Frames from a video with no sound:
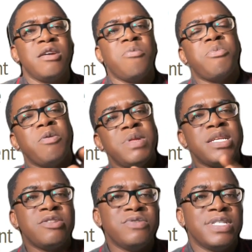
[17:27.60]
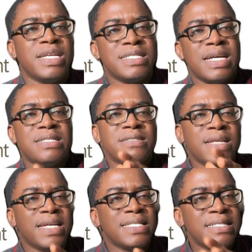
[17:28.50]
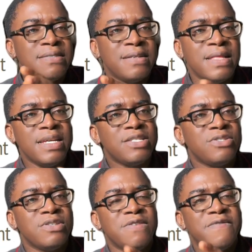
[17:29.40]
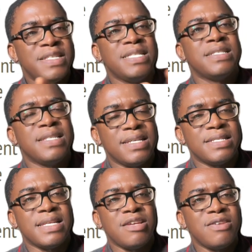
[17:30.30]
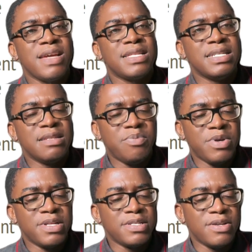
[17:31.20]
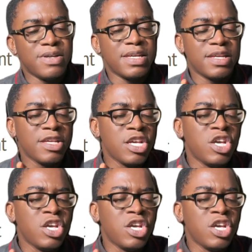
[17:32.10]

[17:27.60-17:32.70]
public nuisance as it relates to the first instance. Are you getting the point? Okay.